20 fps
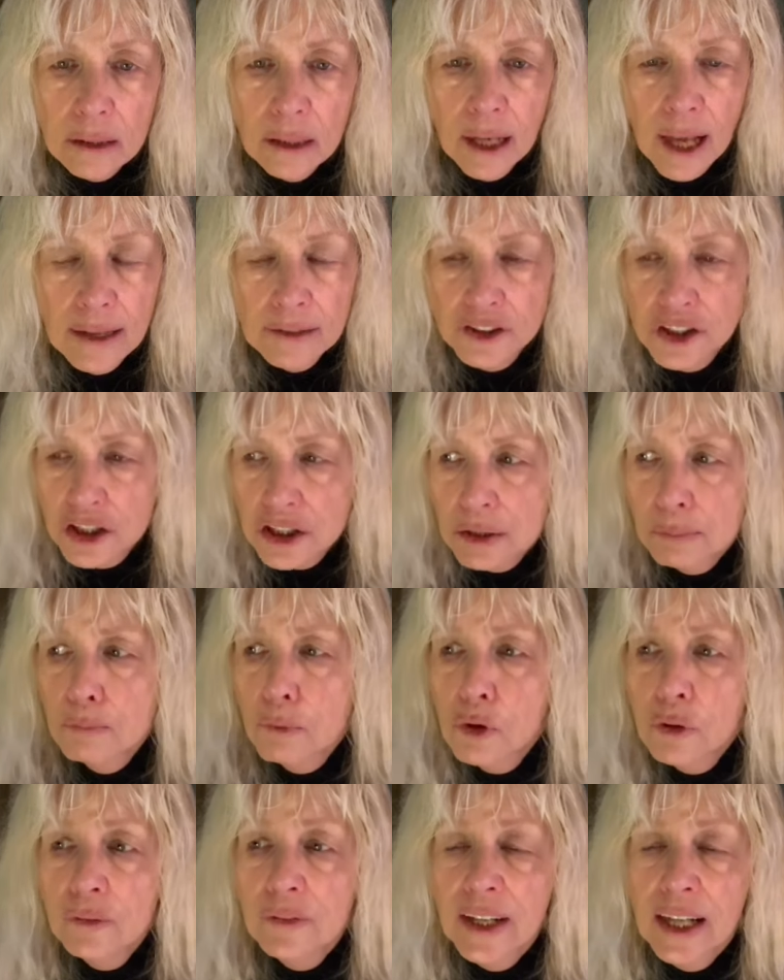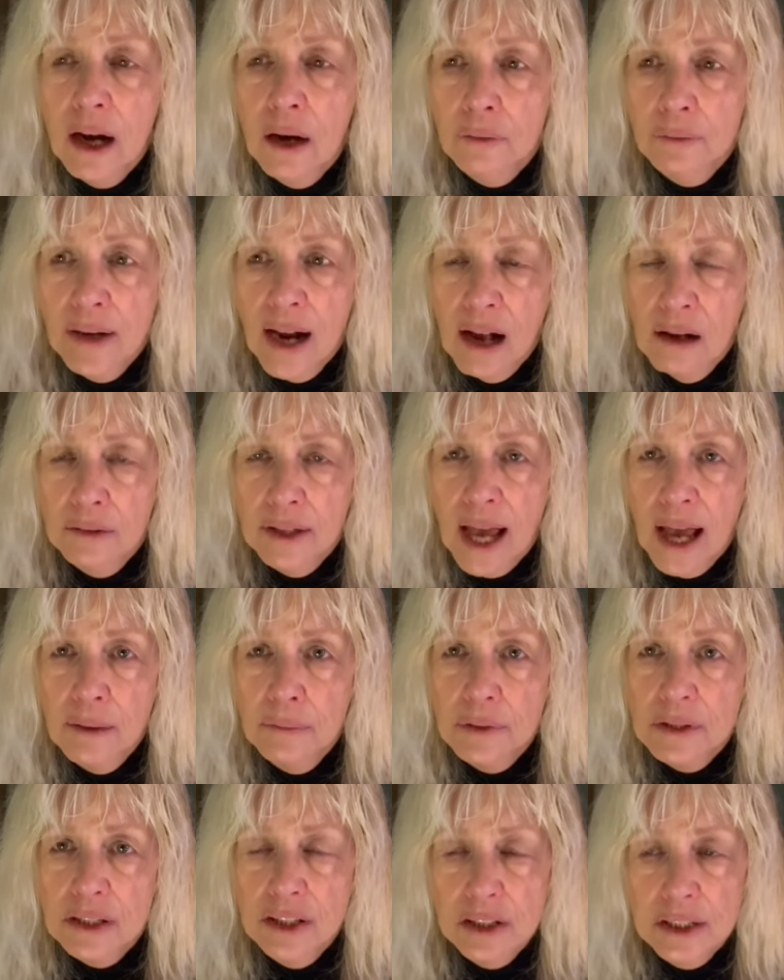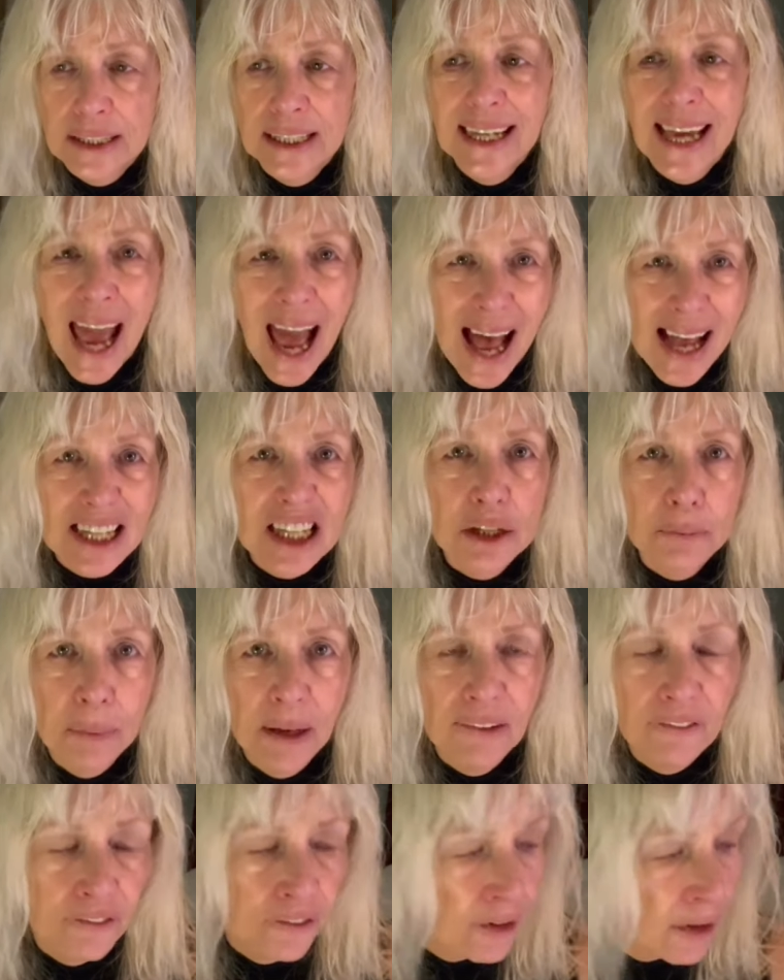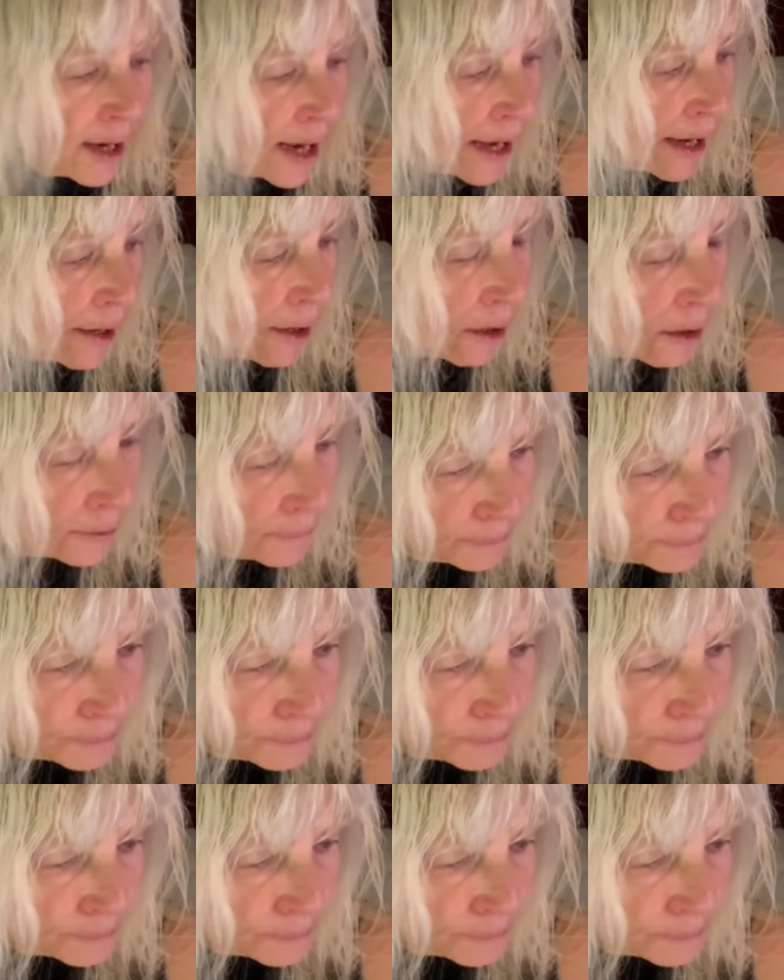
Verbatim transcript: I just moving around, I was just gasping for air